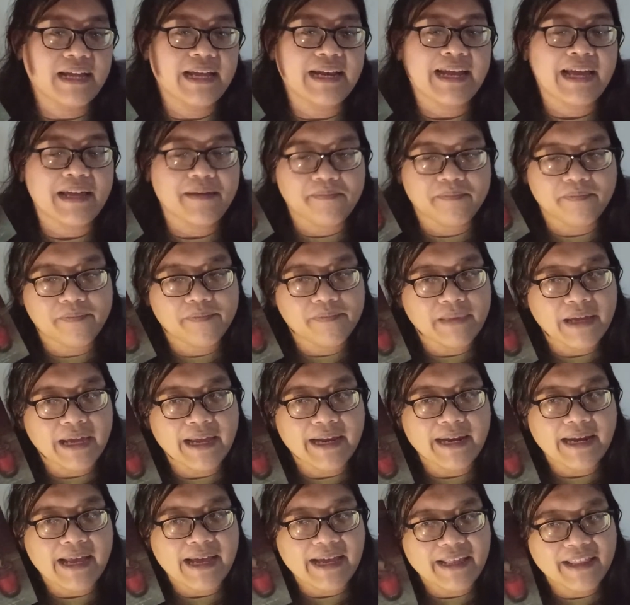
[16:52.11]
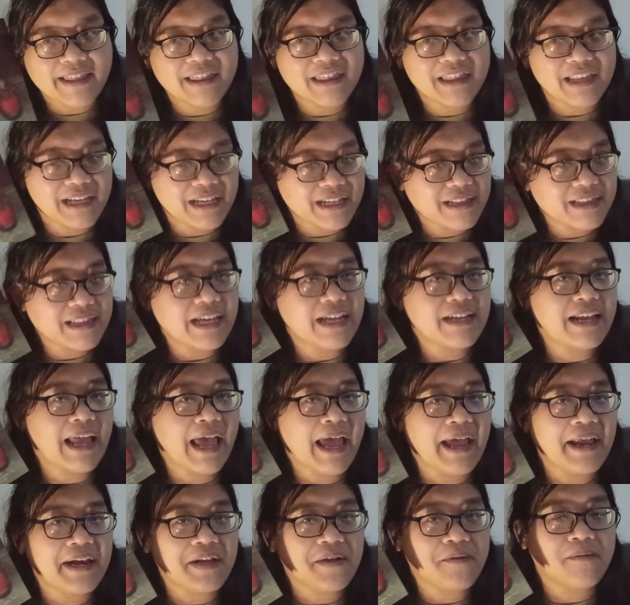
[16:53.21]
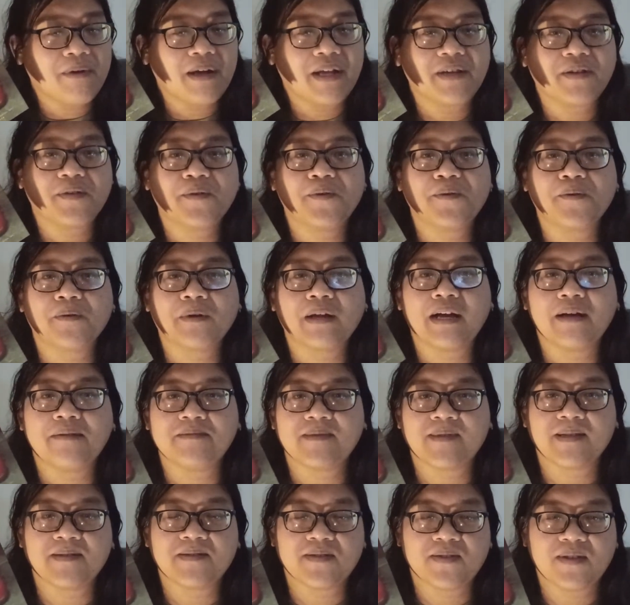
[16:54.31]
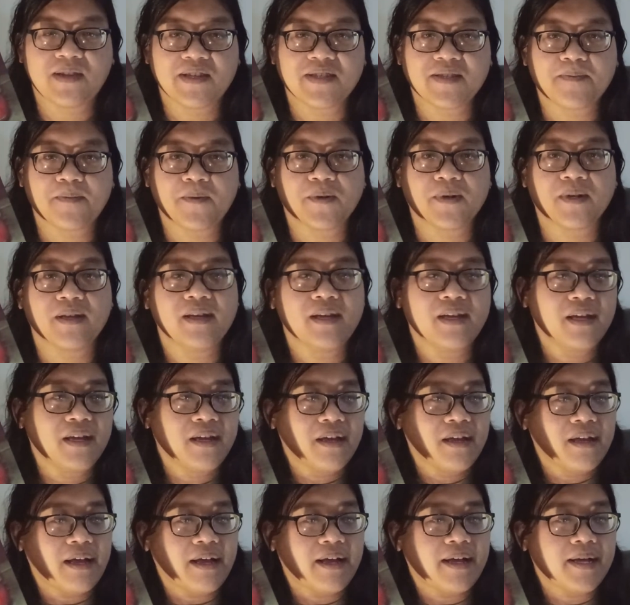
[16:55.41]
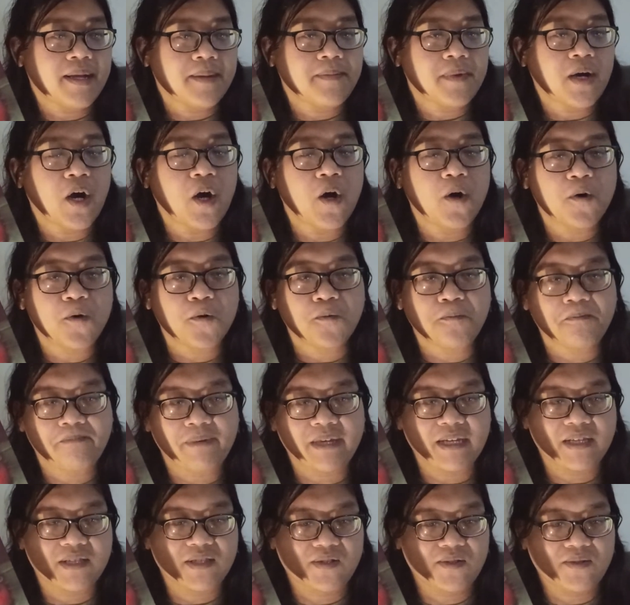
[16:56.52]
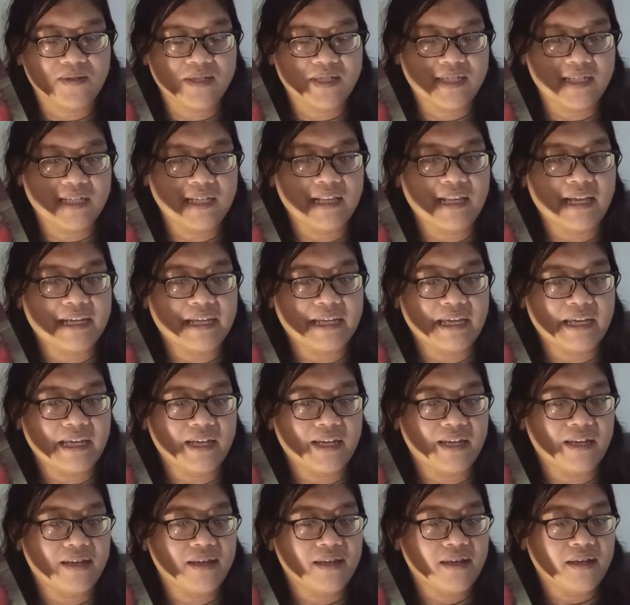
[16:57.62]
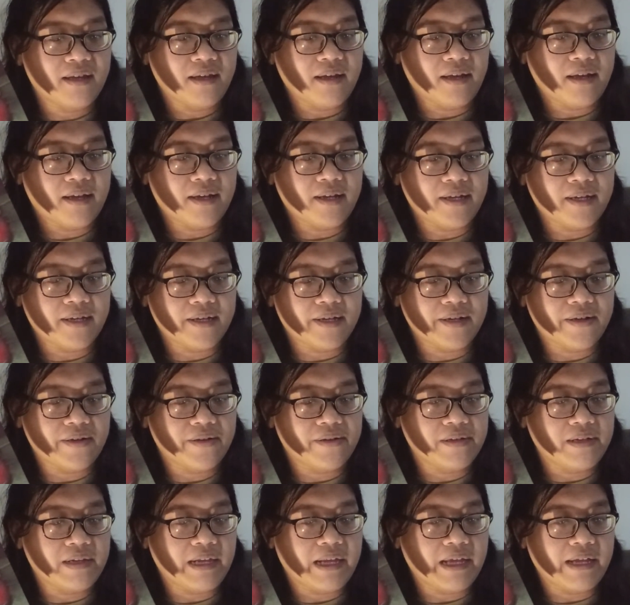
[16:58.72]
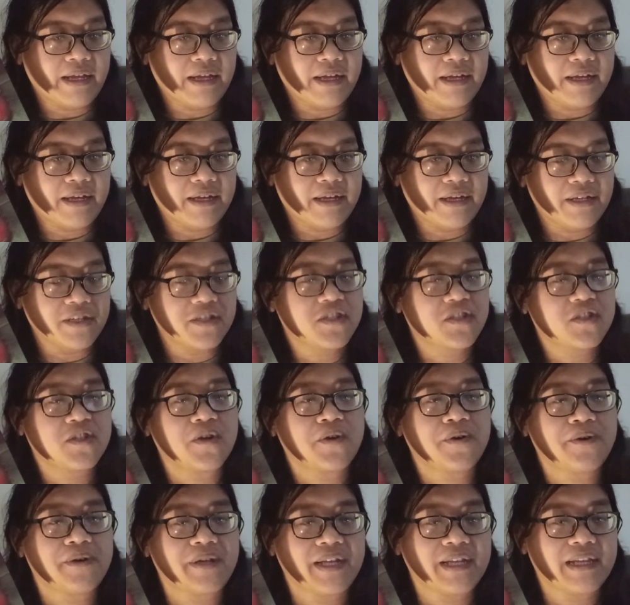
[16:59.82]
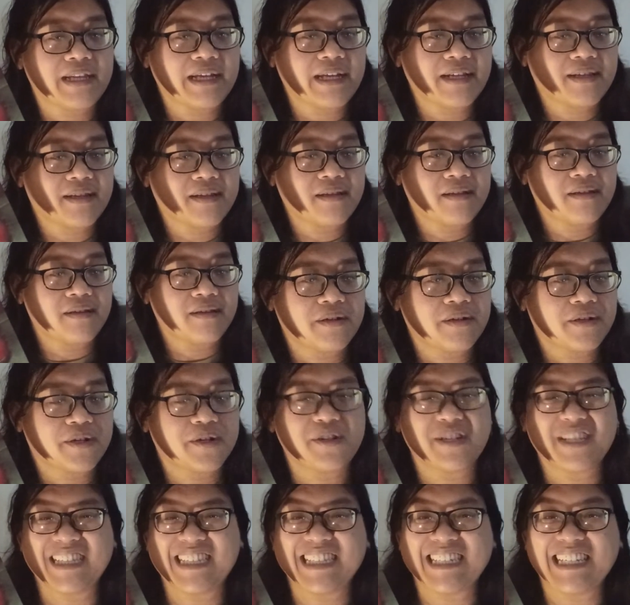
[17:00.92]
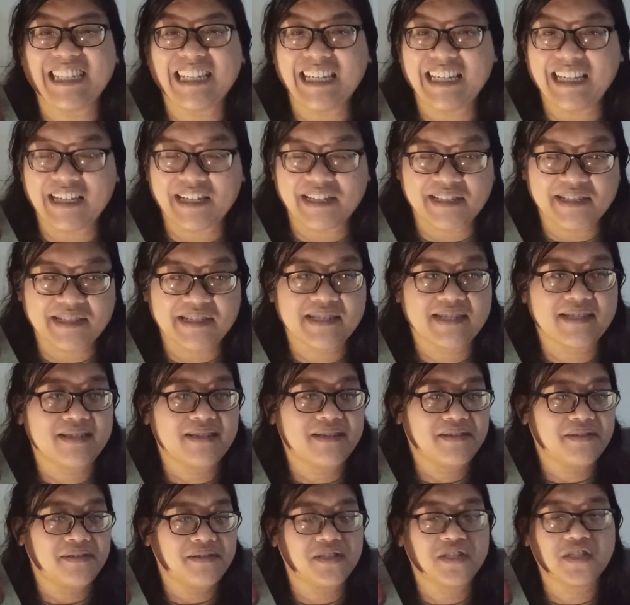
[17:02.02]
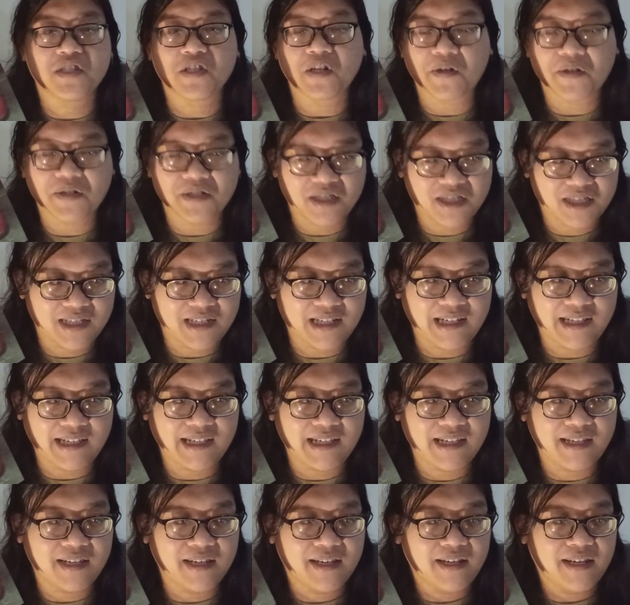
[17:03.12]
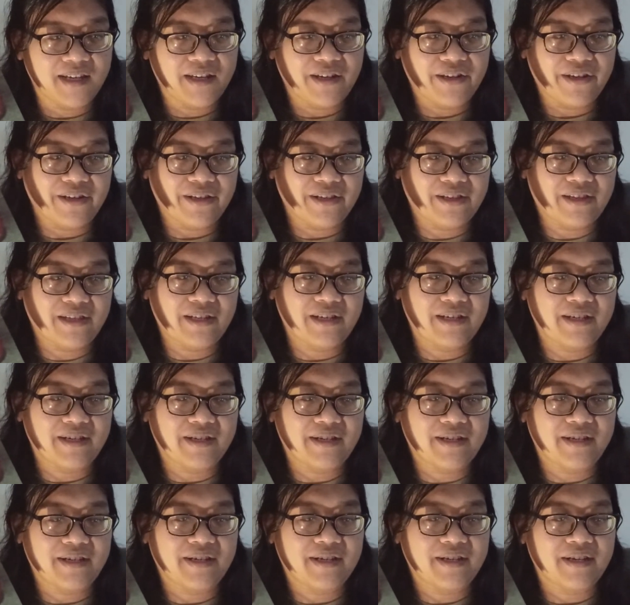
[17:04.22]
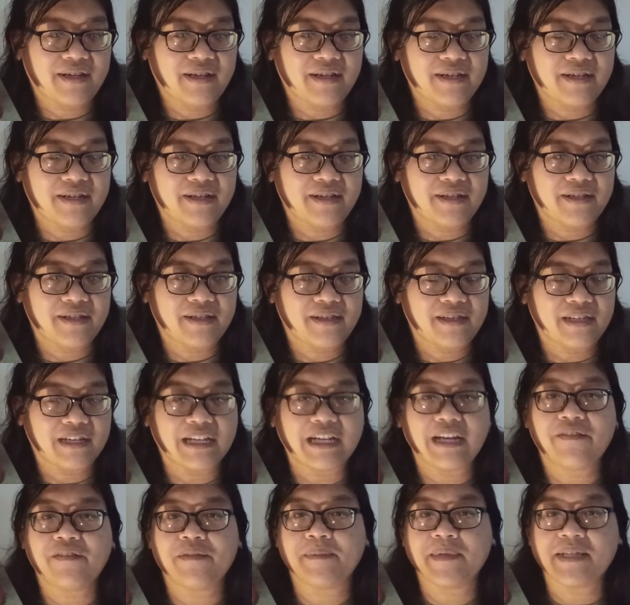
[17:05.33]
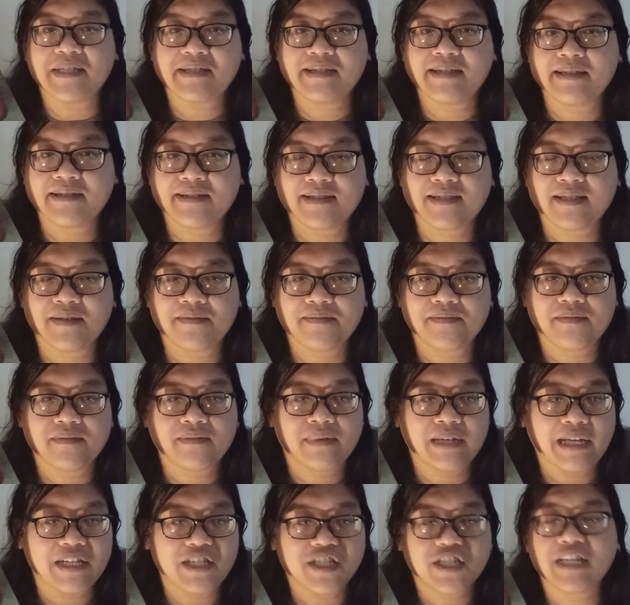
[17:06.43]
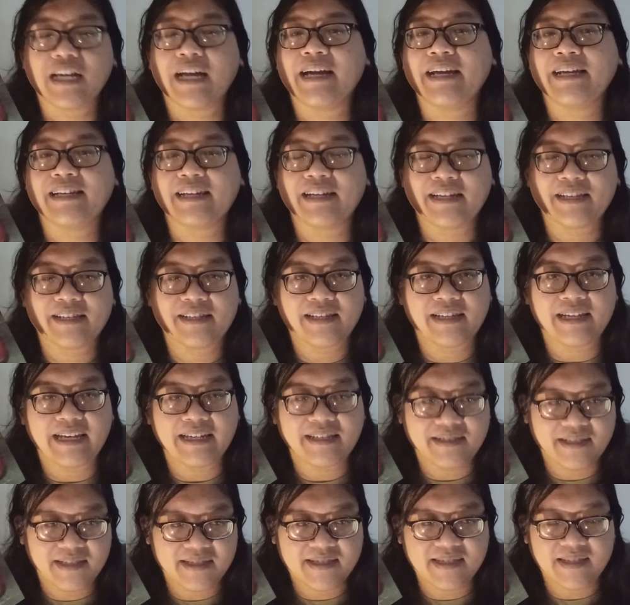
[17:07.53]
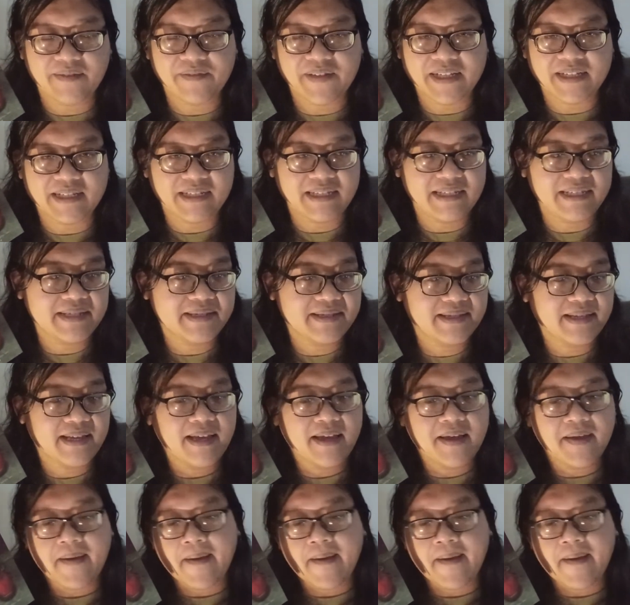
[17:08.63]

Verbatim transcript: And I, and I think that anyone who comes into this book um, hoping to see like a, uh, a story that critiques staunchly the uh, the government system in China in the nineteen seventies,